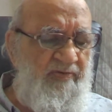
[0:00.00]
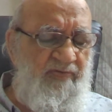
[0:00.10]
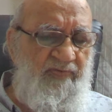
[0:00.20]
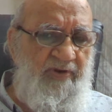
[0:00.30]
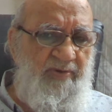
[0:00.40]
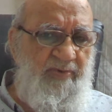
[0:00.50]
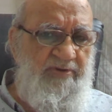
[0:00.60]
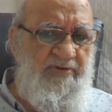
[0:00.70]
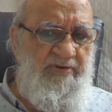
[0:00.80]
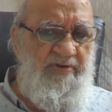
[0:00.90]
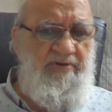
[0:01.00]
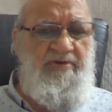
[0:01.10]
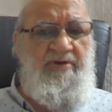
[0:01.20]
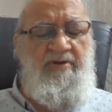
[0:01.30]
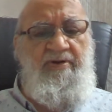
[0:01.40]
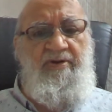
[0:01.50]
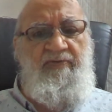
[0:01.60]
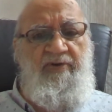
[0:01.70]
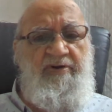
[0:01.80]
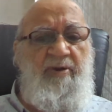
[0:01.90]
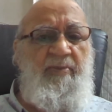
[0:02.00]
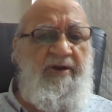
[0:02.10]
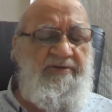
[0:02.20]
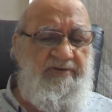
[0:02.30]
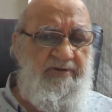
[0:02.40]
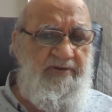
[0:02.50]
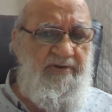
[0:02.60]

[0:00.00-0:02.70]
very much victimized.